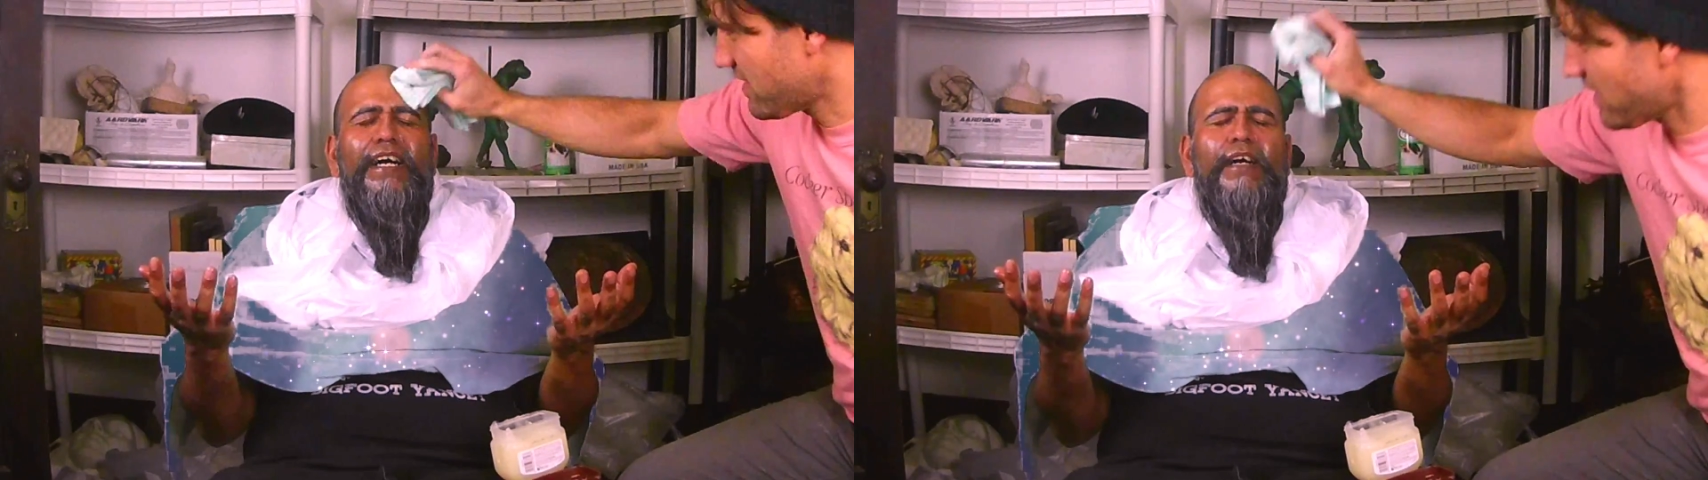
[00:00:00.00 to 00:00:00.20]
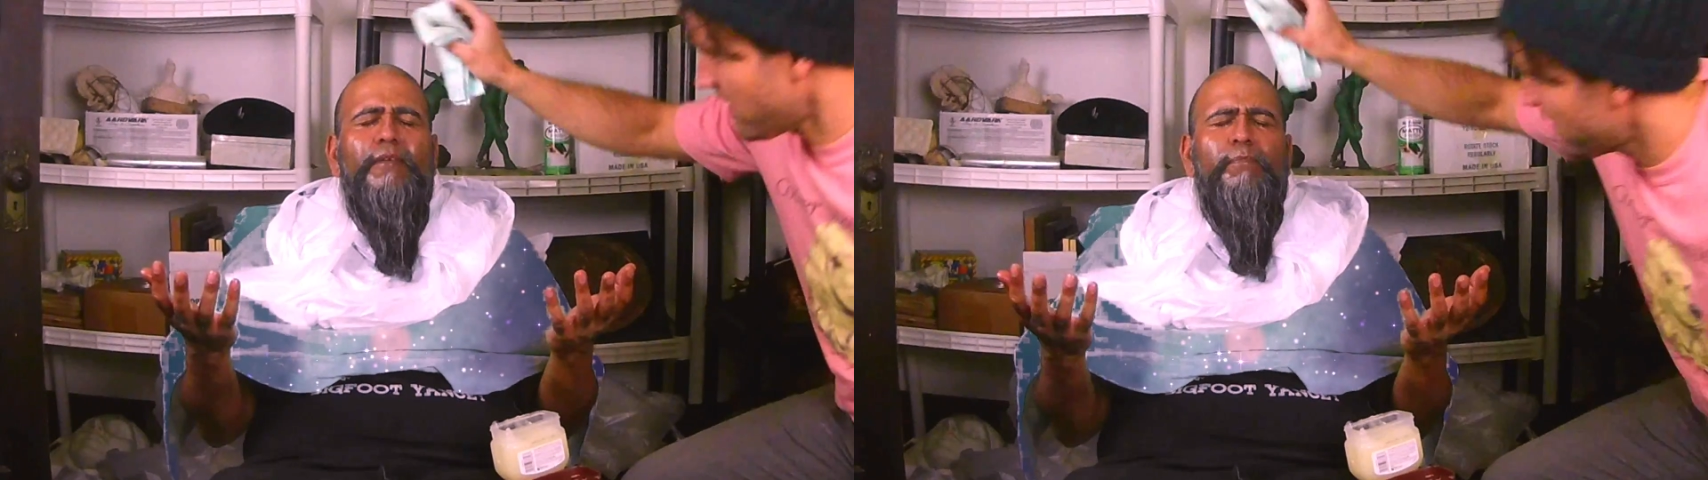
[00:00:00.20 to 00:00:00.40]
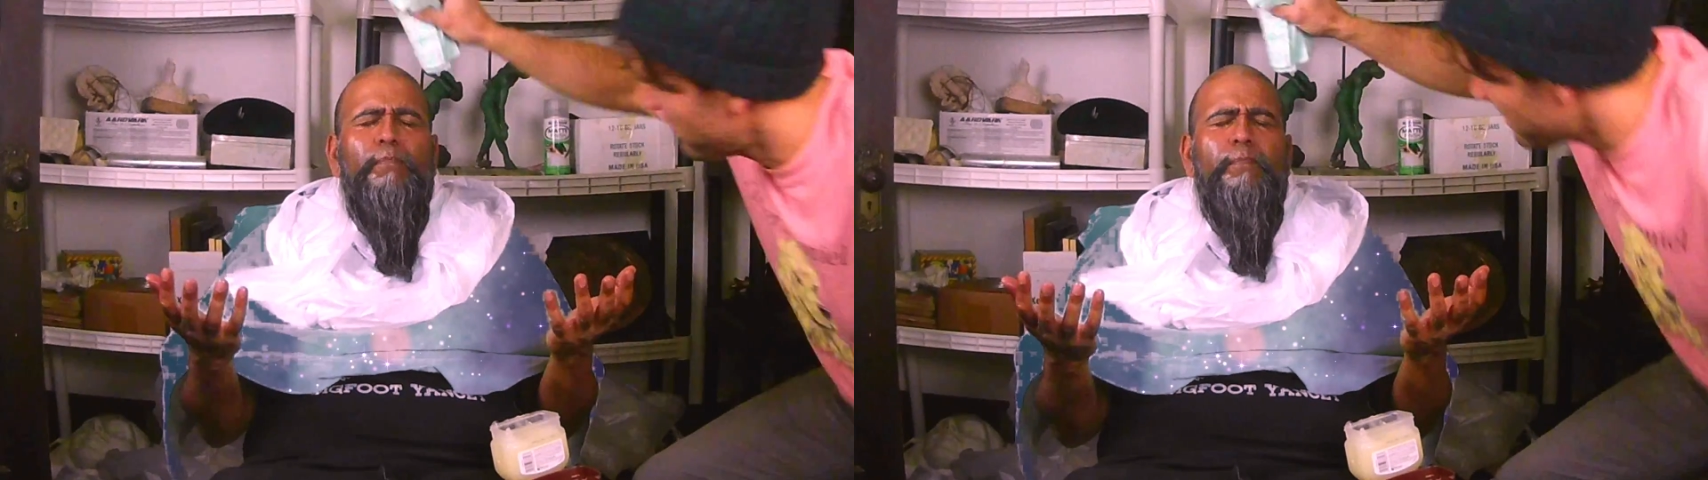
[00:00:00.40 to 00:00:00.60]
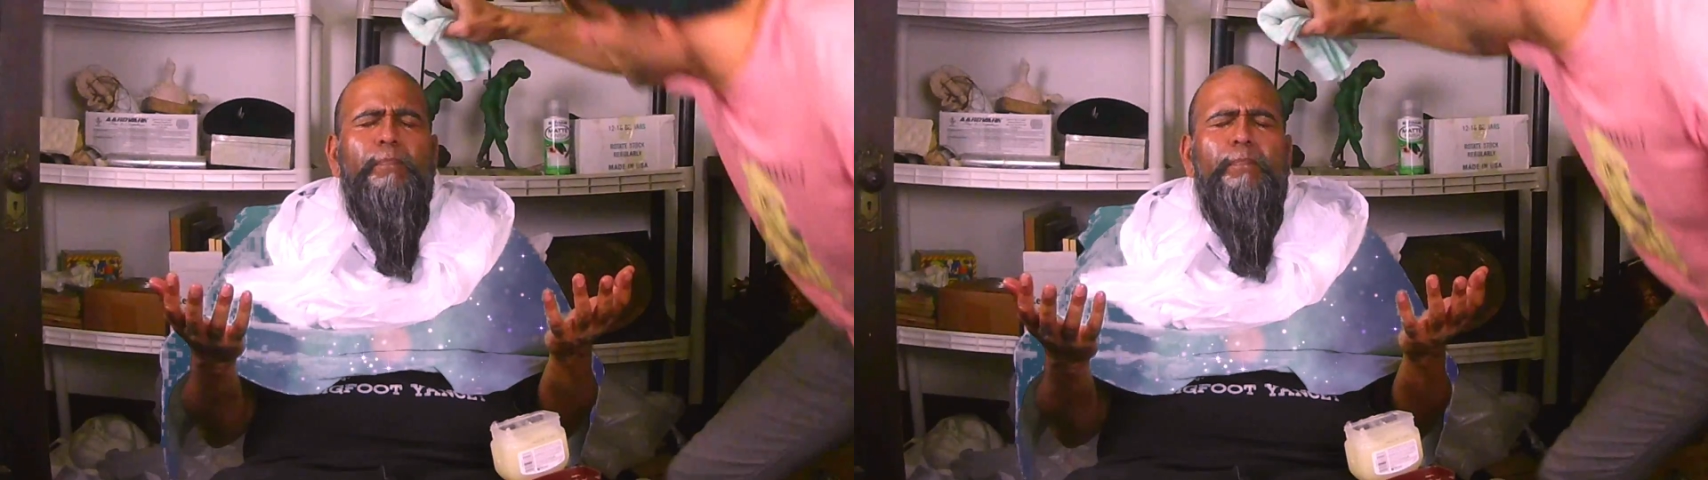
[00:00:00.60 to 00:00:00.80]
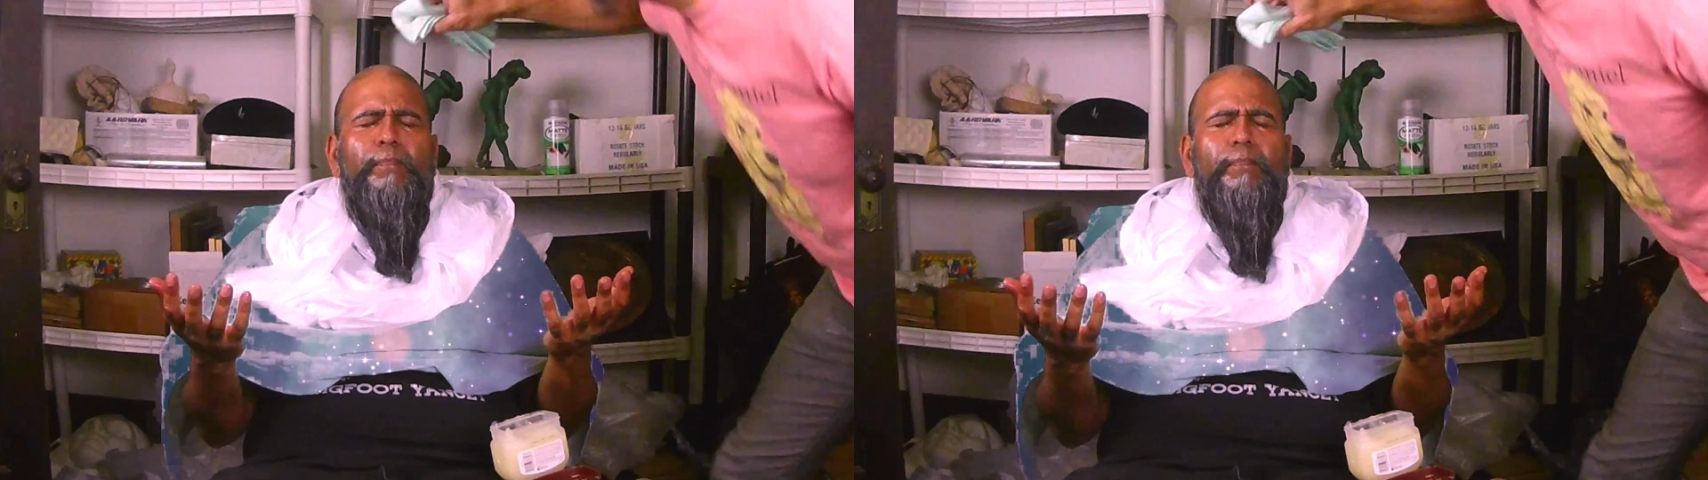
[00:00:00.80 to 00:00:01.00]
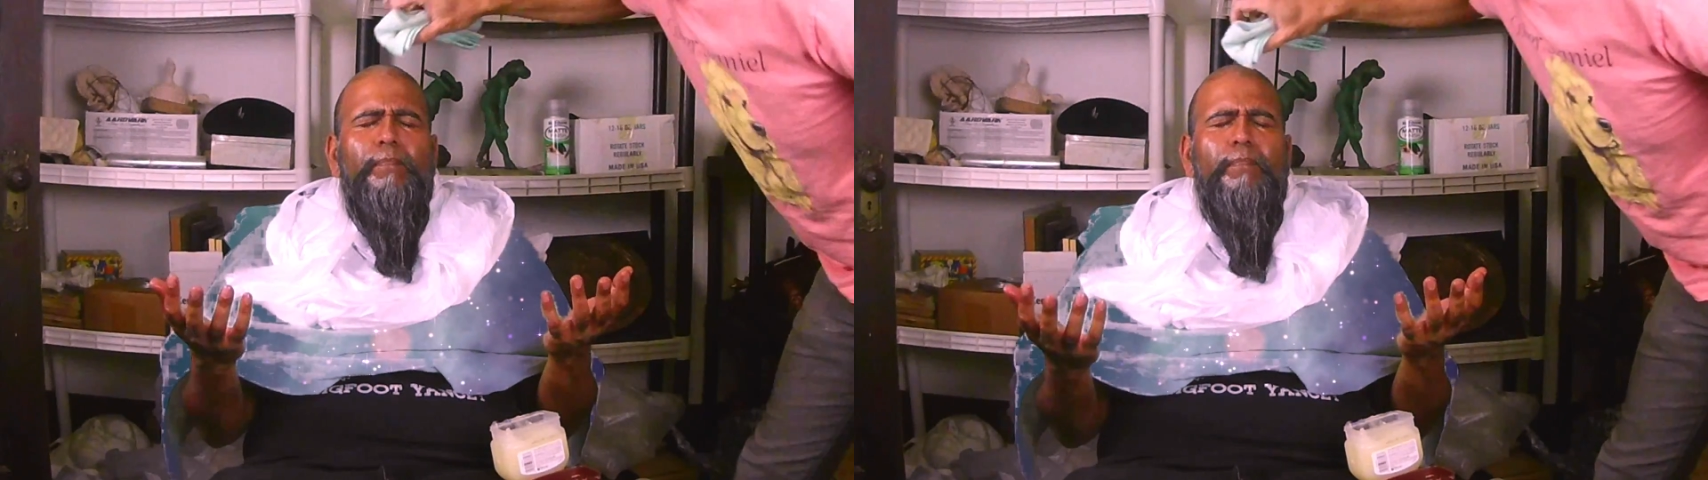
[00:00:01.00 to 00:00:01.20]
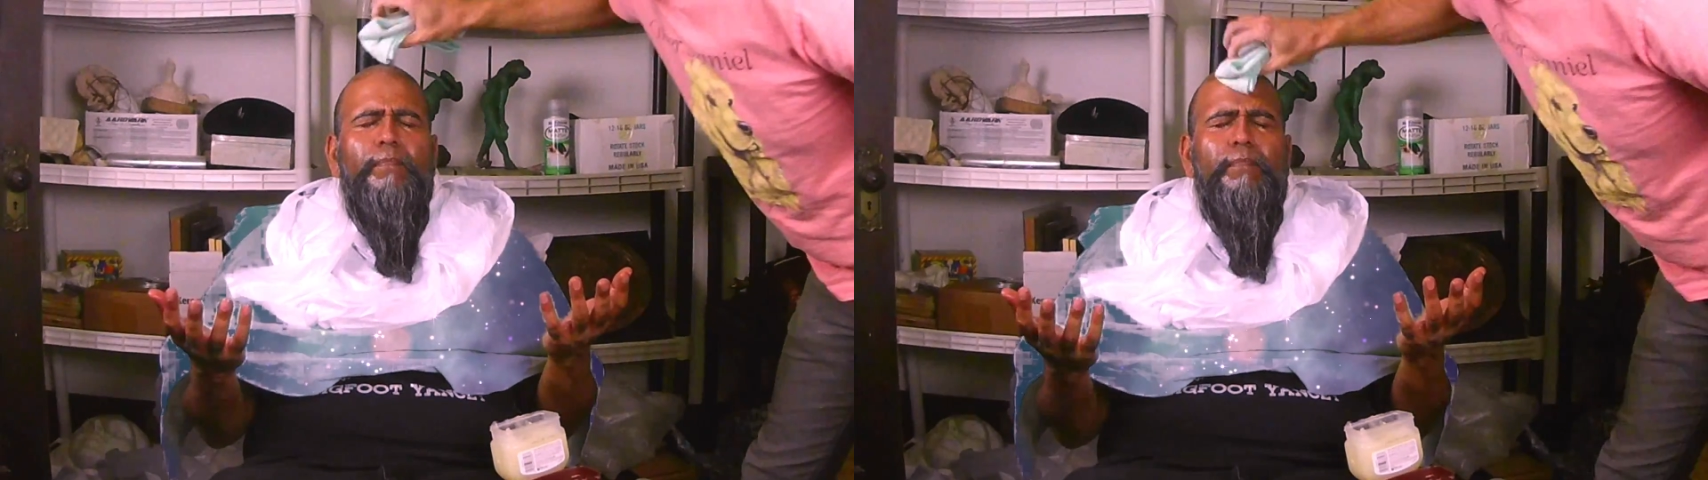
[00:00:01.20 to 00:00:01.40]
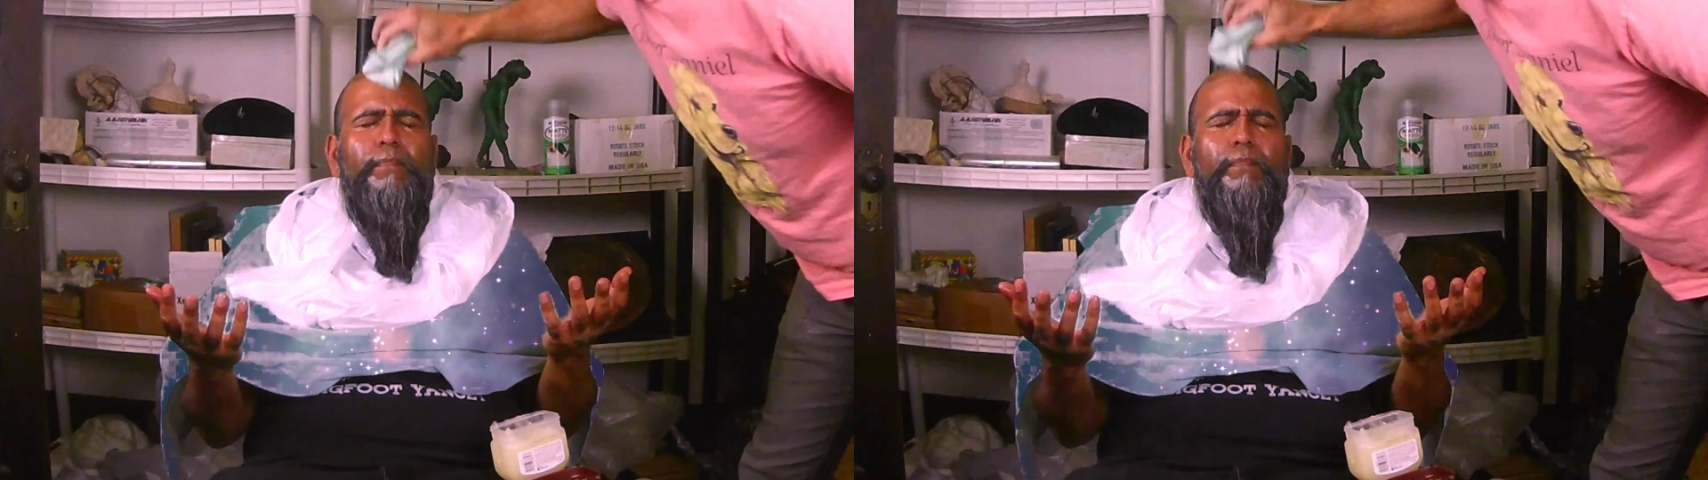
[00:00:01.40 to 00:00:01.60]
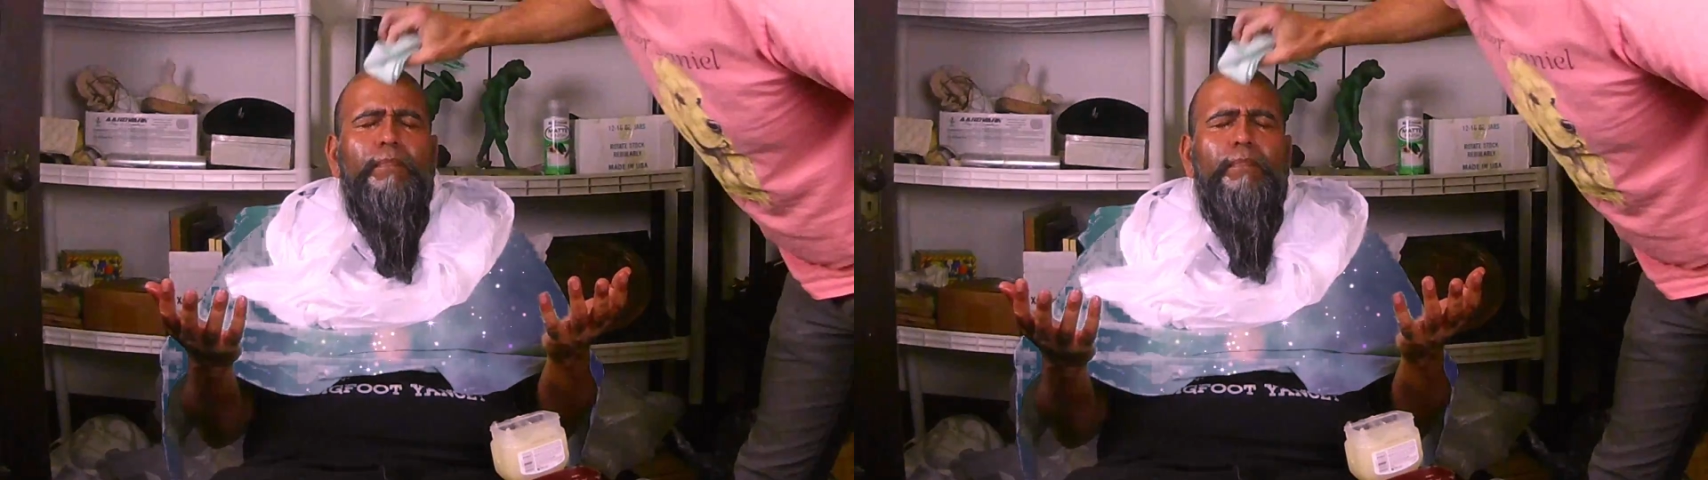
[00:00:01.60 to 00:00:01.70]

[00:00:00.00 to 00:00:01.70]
areas where I can see